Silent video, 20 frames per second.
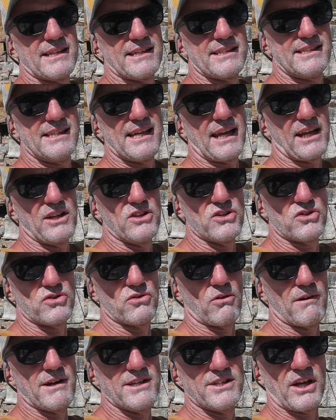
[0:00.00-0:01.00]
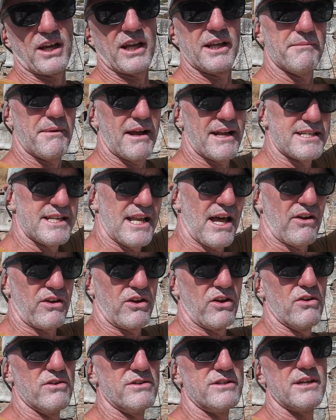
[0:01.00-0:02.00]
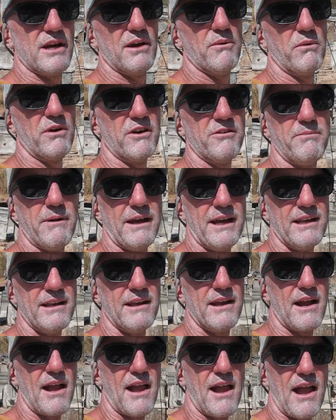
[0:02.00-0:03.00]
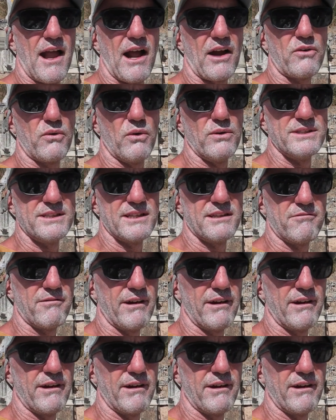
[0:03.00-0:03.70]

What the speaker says: a 2nd story, so you can imagine how huge it would have been according to the